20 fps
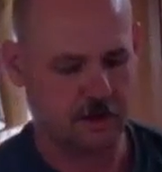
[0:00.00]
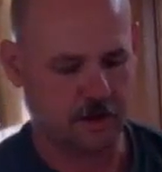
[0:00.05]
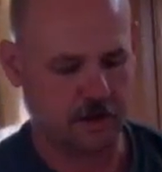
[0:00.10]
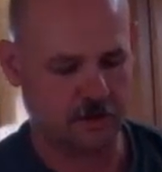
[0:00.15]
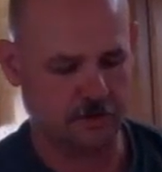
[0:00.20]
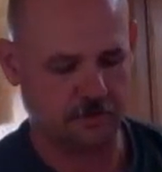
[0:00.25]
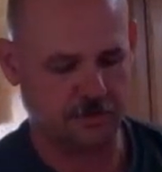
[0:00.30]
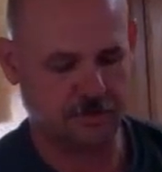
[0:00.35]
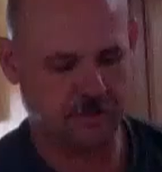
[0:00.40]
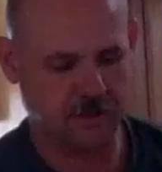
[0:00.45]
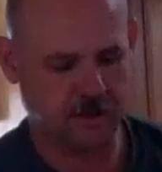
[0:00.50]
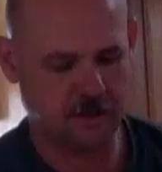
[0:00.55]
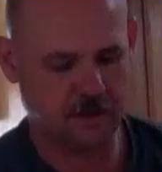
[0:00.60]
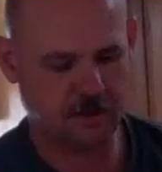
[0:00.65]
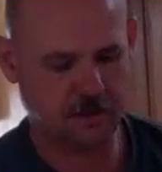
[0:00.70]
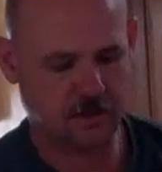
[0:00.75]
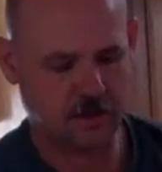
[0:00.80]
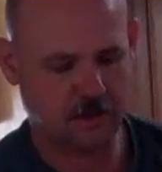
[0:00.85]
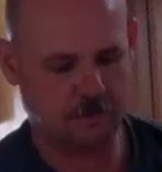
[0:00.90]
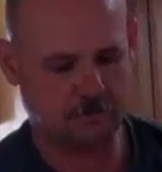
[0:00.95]
And
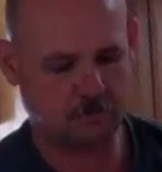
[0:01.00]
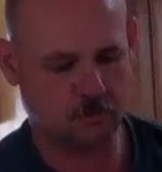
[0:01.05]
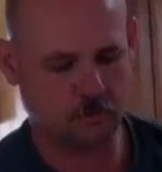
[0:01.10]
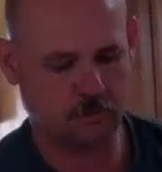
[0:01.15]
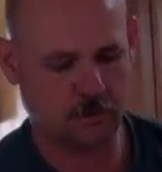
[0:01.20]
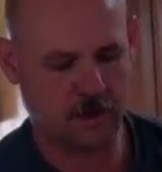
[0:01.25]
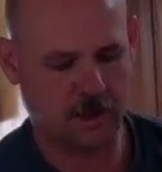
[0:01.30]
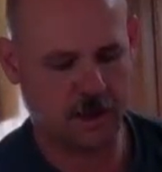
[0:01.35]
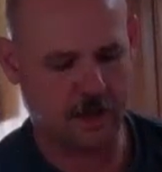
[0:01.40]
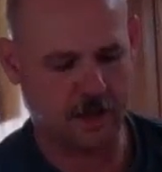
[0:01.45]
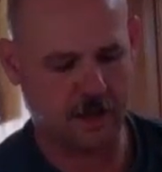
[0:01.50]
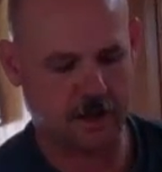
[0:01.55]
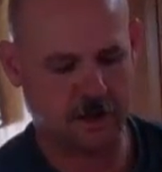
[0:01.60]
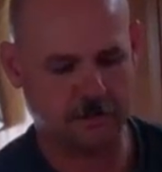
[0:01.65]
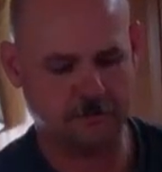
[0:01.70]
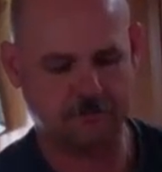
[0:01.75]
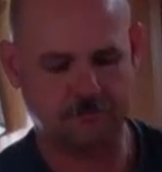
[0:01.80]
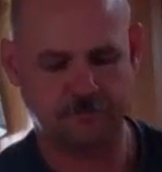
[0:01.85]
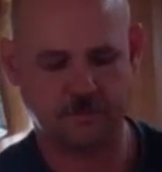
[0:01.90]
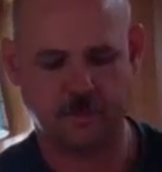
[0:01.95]
then I'm going to
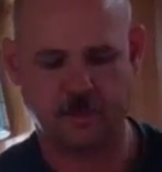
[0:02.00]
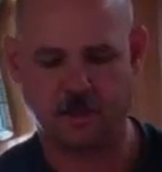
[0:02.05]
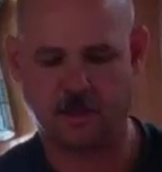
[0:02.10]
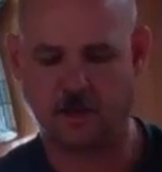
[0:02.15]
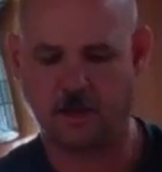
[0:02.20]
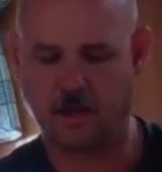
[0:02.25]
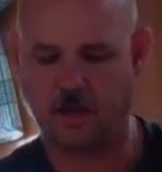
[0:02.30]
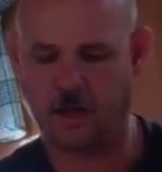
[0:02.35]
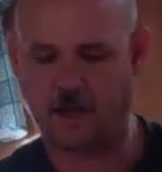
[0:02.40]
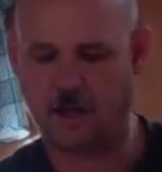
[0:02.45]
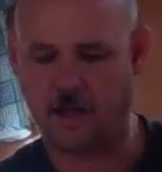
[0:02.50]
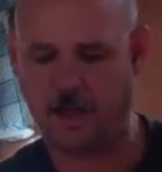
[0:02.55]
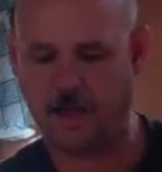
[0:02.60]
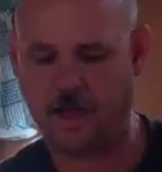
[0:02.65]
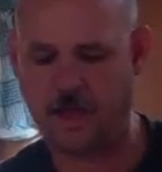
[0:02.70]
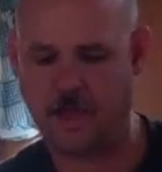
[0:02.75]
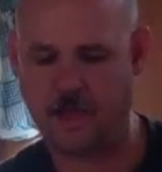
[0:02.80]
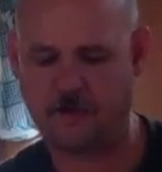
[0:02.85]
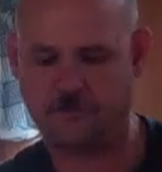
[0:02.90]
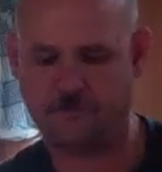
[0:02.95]
add a
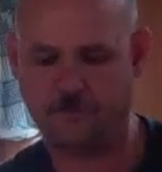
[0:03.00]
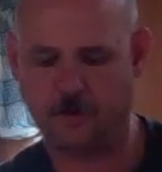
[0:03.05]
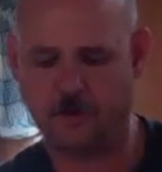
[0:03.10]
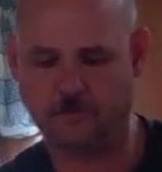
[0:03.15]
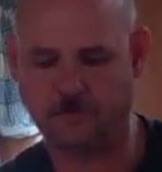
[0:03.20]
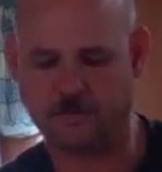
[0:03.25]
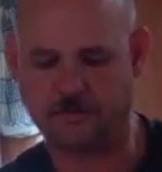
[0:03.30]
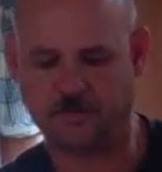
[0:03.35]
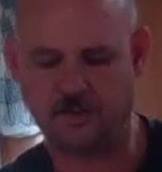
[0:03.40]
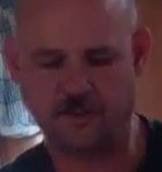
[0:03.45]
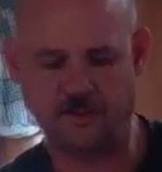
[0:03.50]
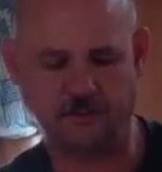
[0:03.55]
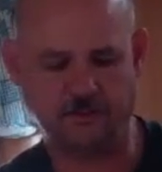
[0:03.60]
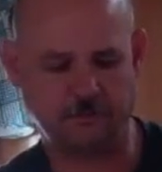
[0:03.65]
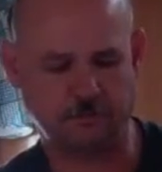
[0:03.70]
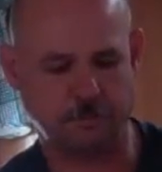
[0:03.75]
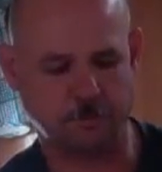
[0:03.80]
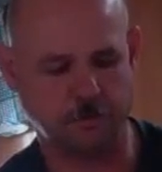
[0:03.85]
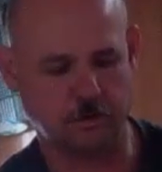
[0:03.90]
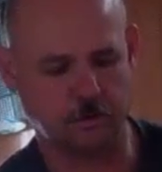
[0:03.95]
half of a
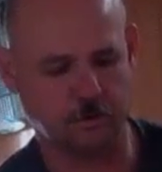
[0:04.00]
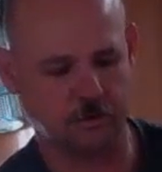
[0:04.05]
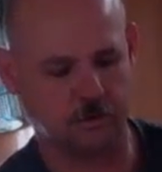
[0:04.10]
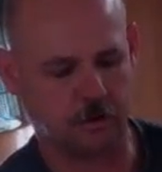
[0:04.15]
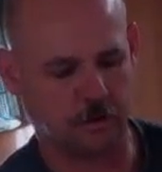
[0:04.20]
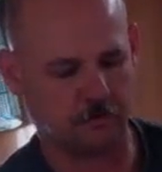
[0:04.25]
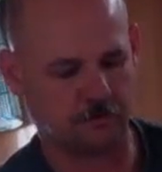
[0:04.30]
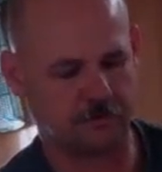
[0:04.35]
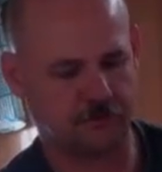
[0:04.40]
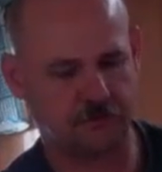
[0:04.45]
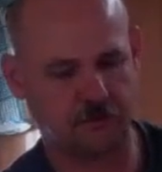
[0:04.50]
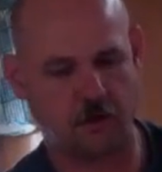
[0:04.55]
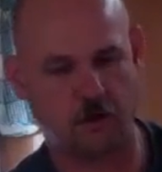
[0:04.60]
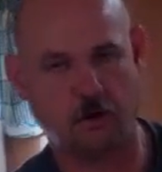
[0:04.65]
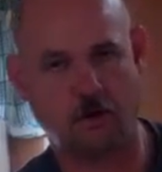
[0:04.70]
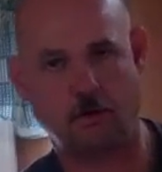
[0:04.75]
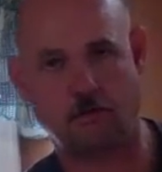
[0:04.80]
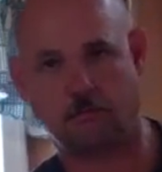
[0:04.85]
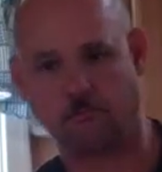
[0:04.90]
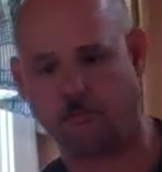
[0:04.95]
teaspoon of
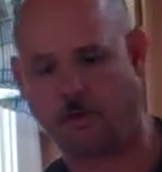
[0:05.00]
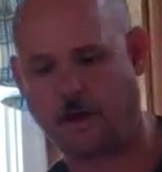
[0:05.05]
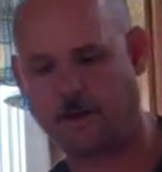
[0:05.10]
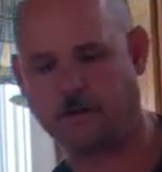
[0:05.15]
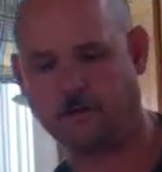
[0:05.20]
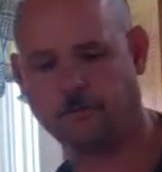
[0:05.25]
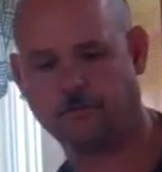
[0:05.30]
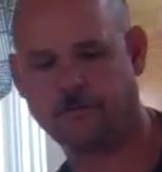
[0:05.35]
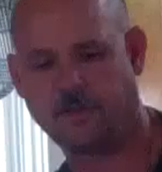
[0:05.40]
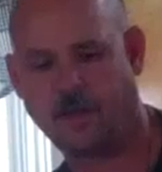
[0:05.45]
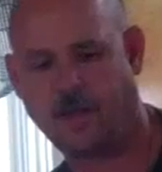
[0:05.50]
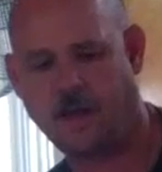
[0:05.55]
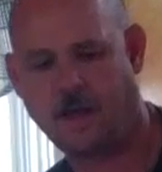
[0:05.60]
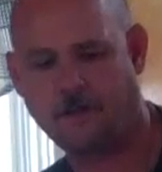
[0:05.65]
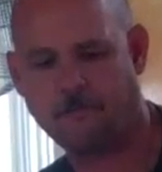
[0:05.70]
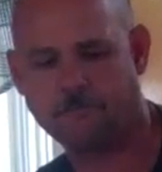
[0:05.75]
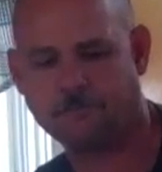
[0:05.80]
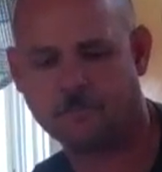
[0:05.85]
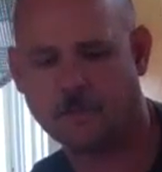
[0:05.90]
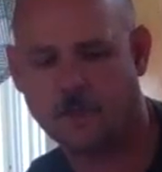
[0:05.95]
salt right on
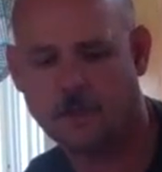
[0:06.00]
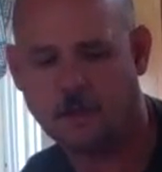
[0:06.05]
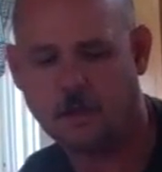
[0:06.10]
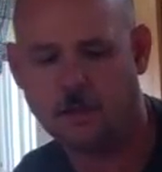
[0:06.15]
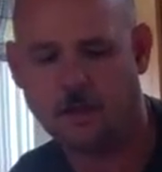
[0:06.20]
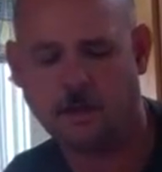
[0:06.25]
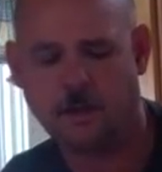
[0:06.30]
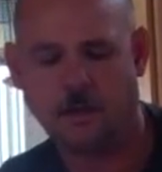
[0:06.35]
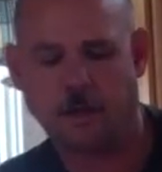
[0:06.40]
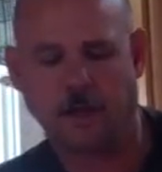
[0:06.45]
top,